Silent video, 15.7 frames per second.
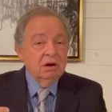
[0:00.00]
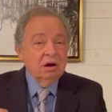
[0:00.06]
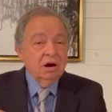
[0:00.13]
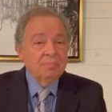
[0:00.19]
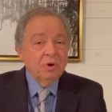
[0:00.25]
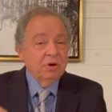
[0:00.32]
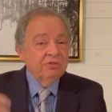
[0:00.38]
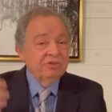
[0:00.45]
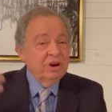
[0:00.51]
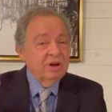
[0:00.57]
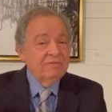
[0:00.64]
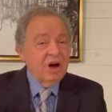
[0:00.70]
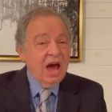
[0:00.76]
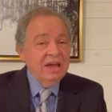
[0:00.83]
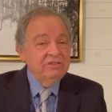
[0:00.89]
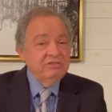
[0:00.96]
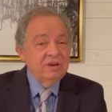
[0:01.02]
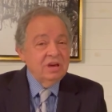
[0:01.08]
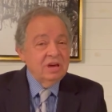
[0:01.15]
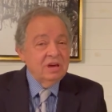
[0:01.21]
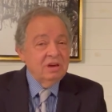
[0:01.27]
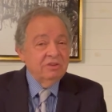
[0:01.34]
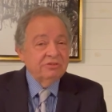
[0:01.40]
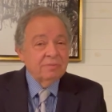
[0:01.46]
A person of
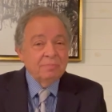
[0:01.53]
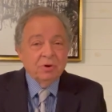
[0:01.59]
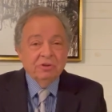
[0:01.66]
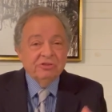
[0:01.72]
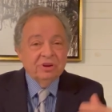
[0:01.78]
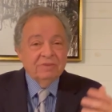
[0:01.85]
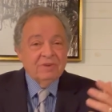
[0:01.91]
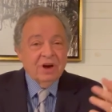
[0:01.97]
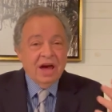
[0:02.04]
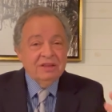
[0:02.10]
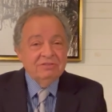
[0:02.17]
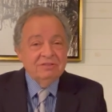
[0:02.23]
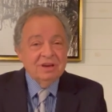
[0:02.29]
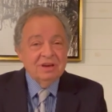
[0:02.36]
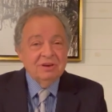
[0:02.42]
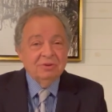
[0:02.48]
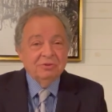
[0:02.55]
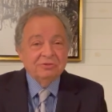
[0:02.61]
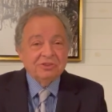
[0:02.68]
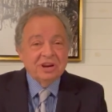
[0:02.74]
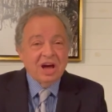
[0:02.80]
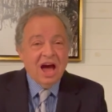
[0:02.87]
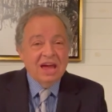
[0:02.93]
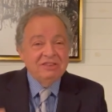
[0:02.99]
ideas, a person of ideals,
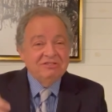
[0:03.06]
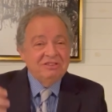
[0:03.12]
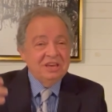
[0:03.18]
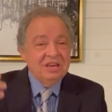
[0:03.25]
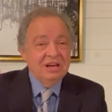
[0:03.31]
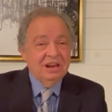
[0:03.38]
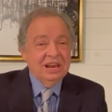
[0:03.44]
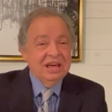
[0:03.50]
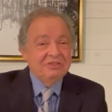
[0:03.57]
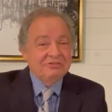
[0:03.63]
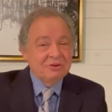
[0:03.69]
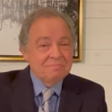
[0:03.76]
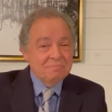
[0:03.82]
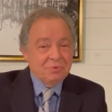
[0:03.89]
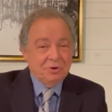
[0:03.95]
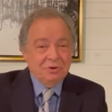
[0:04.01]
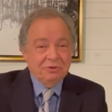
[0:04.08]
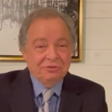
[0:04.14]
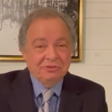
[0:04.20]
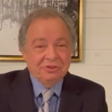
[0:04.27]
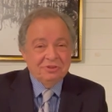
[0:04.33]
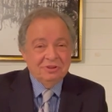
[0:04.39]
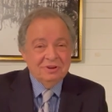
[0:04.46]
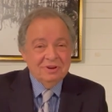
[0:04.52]
an idealism
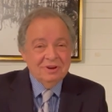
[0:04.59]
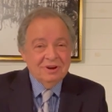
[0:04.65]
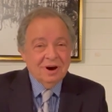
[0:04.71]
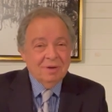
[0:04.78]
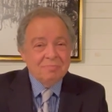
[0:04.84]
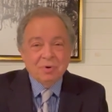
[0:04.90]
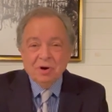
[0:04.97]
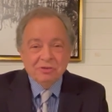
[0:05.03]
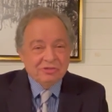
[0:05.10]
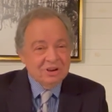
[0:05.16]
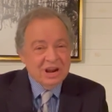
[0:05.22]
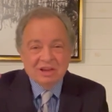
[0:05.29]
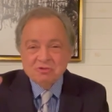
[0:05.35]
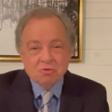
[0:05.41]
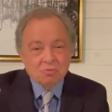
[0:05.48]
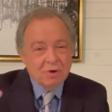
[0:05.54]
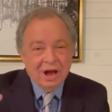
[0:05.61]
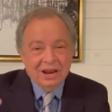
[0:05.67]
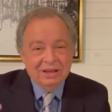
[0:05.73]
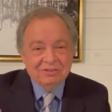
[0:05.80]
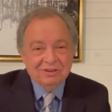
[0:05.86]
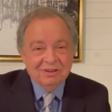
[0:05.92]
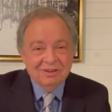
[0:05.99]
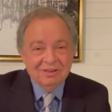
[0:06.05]
person, a person that's ready
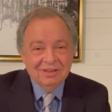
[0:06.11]
to